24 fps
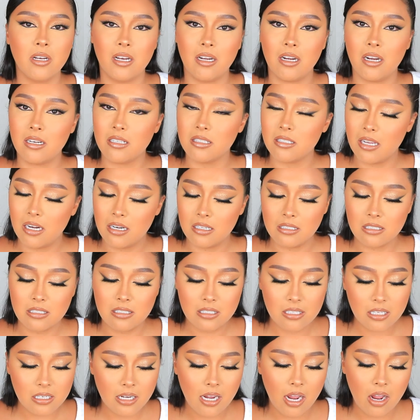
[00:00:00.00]
And I decided to
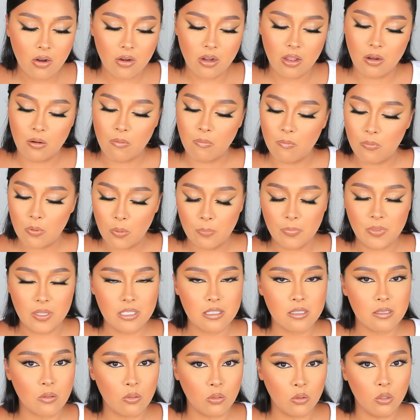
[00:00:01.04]
sit down and film
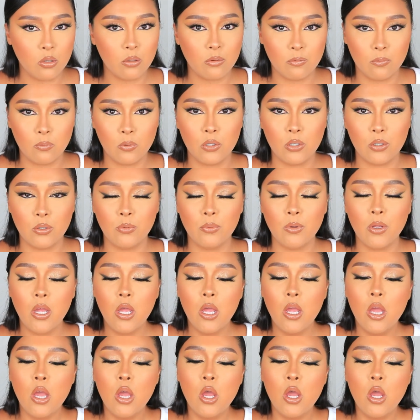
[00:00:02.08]
this look for you.